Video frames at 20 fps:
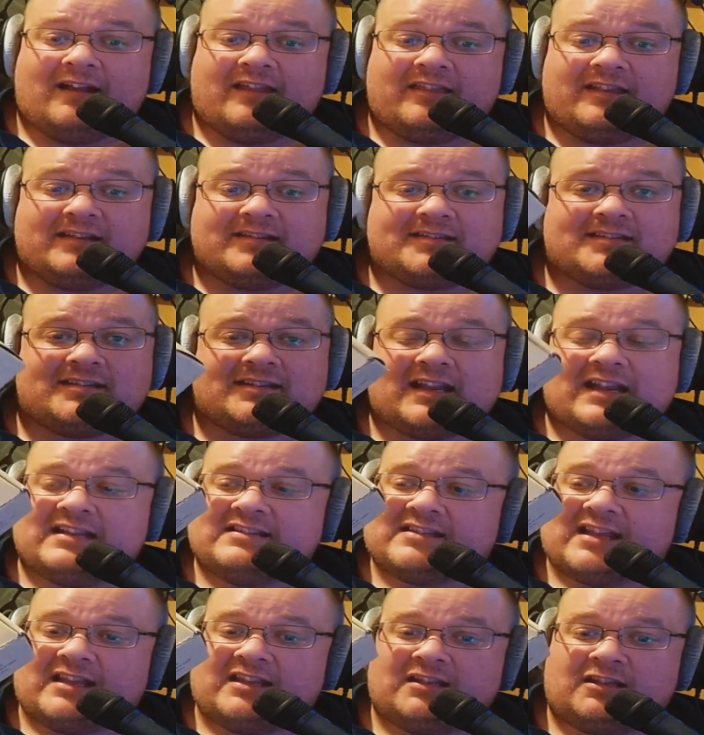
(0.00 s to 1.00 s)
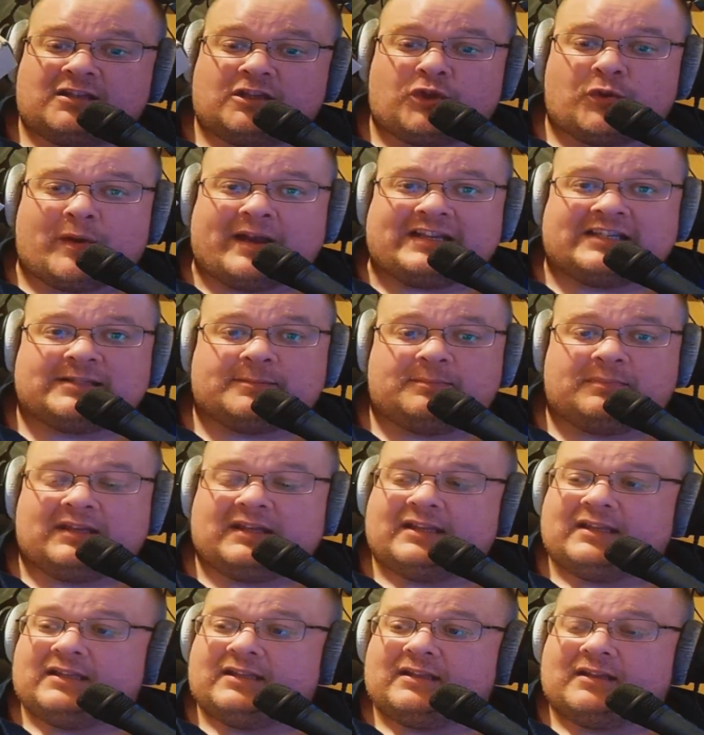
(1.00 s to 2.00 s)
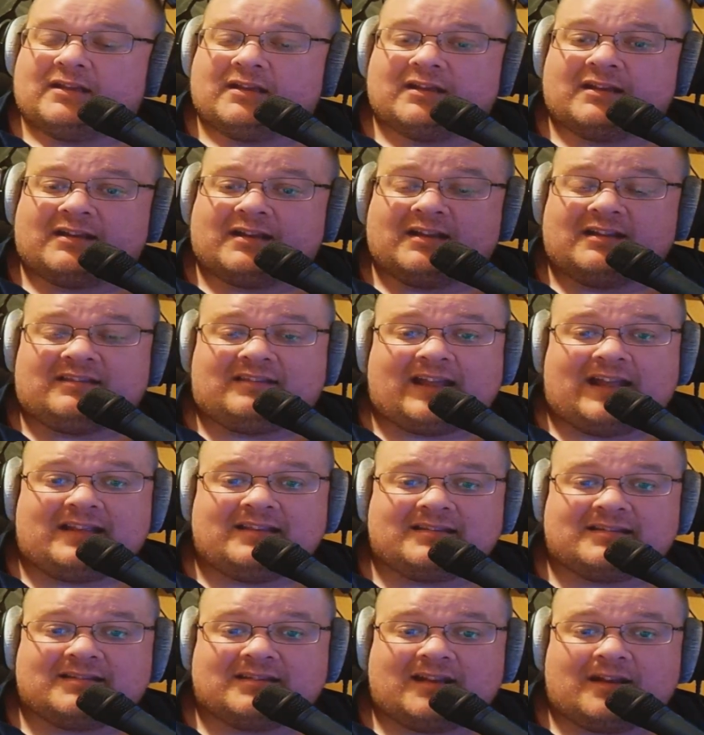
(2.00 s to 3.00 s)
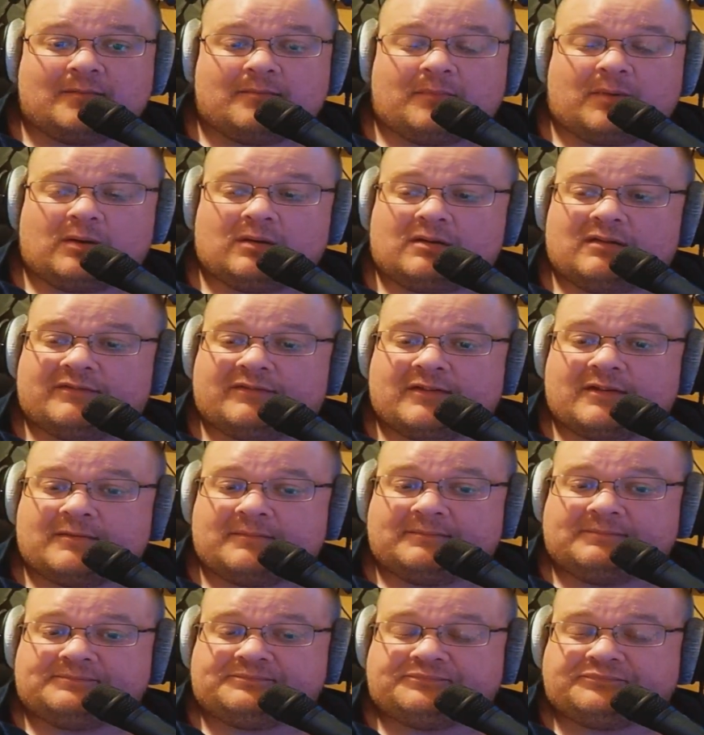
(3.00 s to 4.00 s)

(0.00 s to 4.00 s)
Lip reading: This is a USB condenser microphone.